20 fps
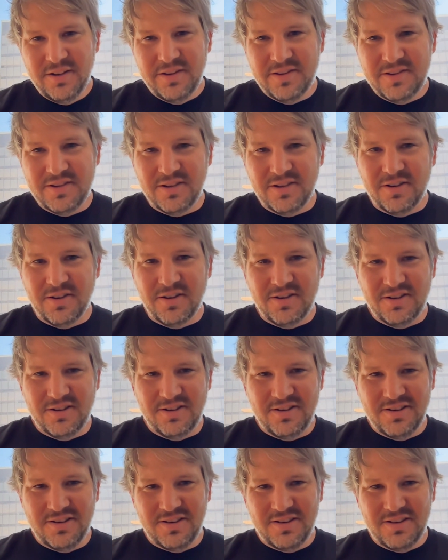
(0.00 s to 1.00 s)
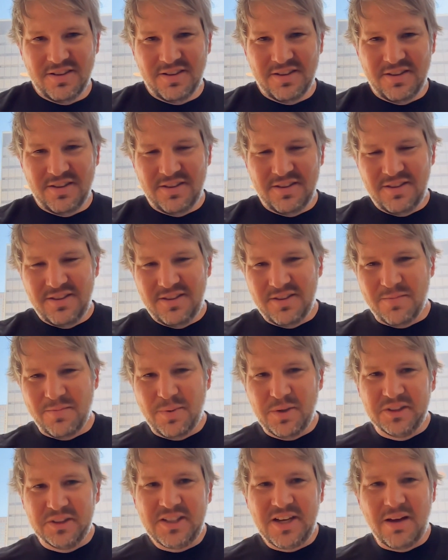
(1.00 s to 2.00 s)
So the
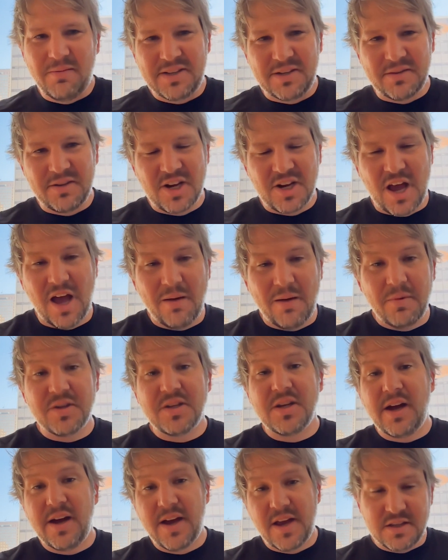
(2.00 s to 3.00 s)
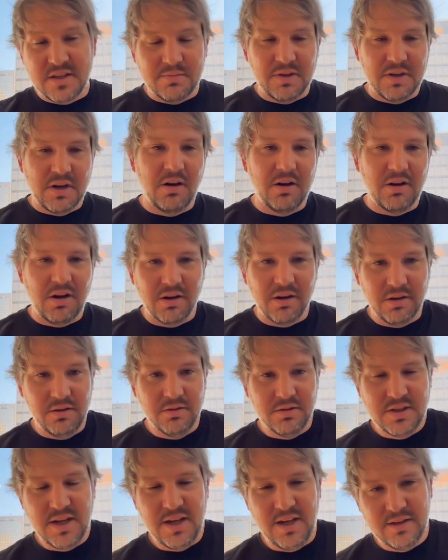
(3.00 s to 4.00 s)
build times, I mean, amortize about how long
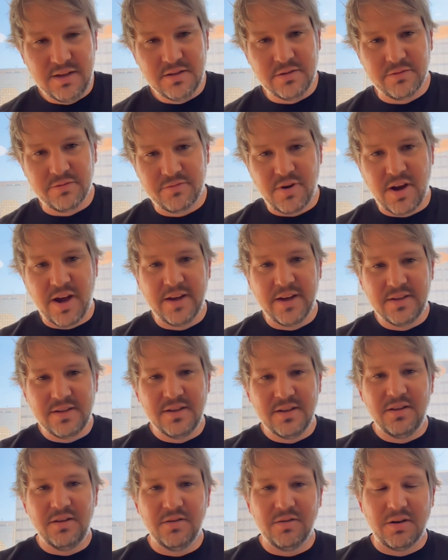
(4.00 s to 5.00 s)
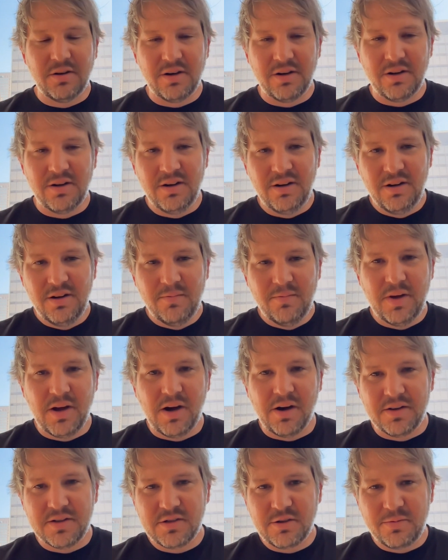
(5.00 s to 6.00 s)
you take to write your
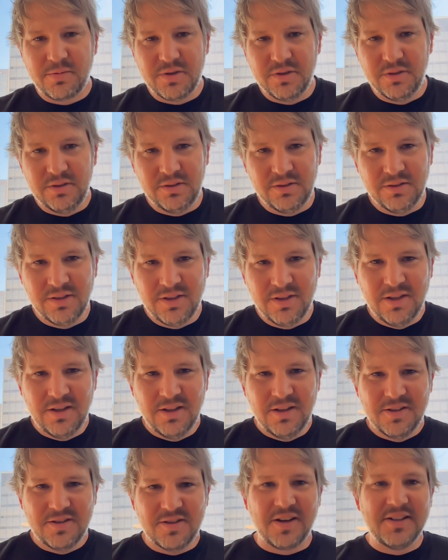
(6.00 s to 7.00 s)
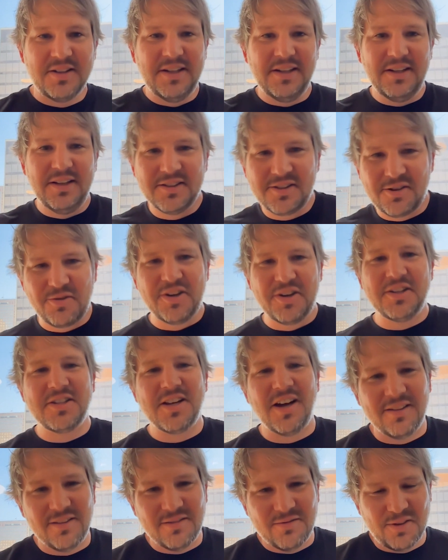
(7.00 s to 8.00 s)
PR description. So ideally, it's already
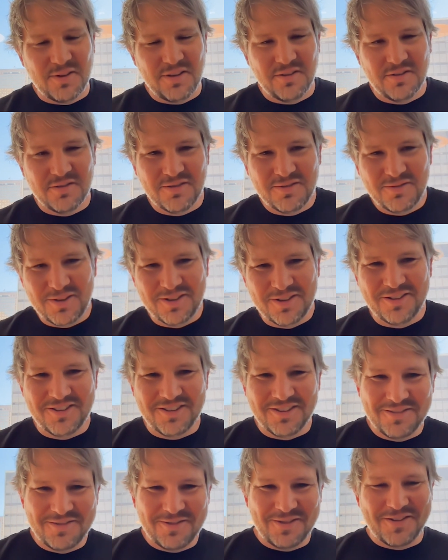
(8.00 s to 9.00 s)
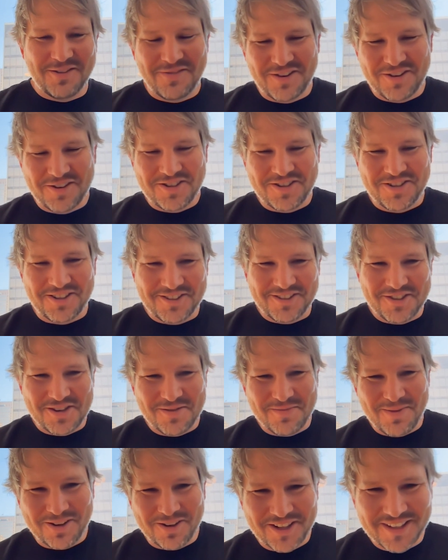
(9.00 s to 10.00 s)
done when you're very diligent
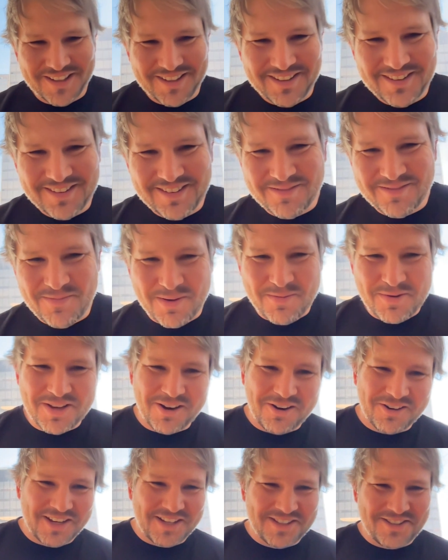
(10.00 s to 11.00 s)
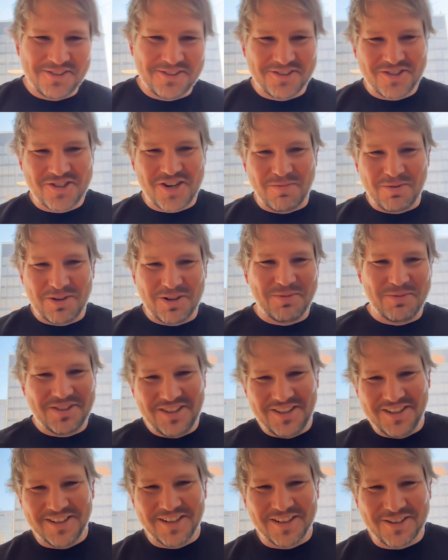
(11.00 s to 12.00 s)
about it. Maybe nowadays you use
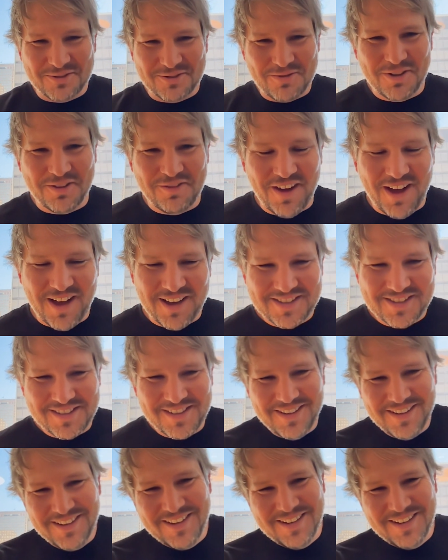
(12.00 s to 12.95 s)
ChatGPT and it goes really fast,